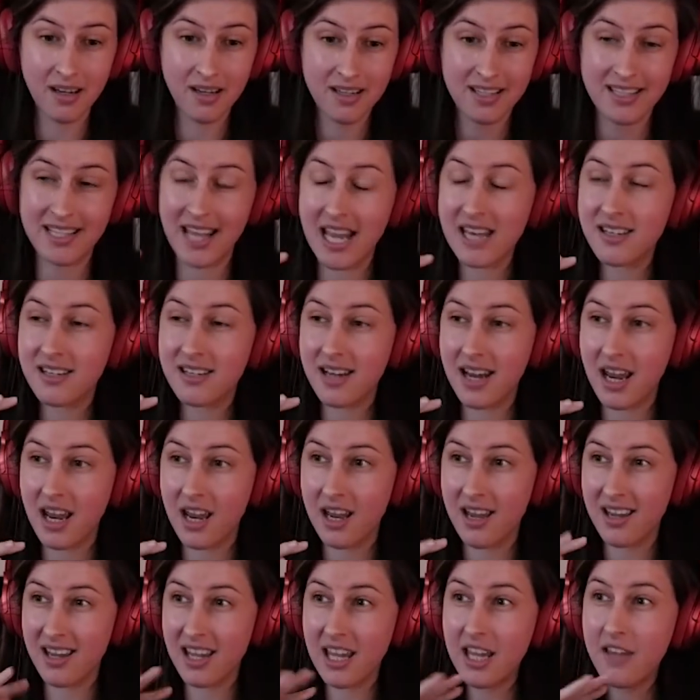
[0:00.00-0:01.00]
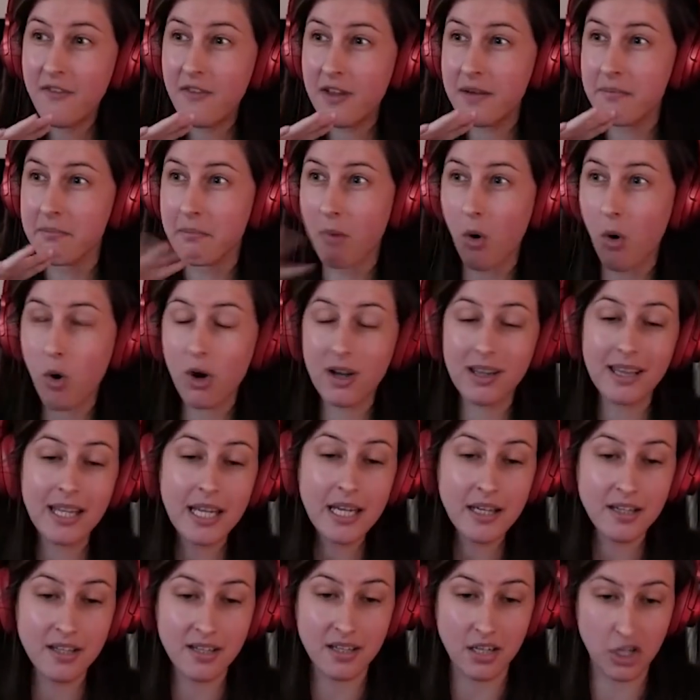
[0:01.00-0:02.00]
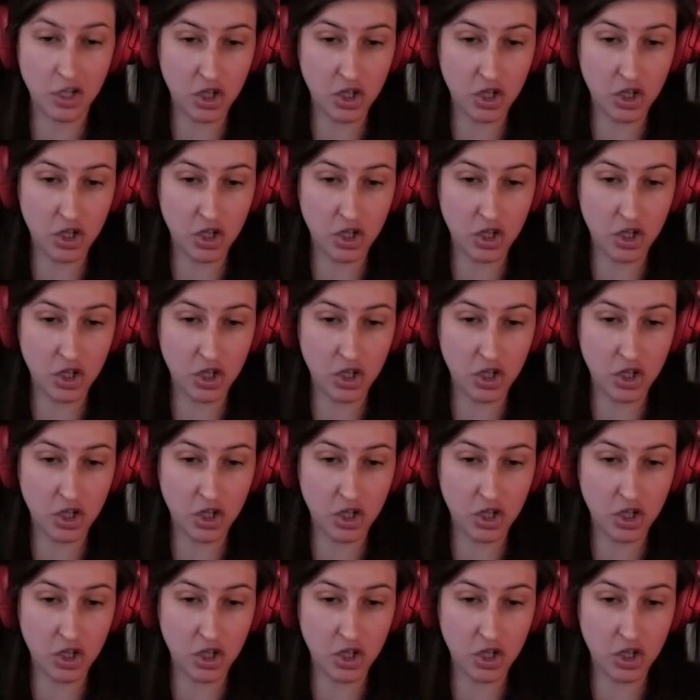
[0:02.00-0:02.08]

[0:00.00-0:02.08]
sending even more links to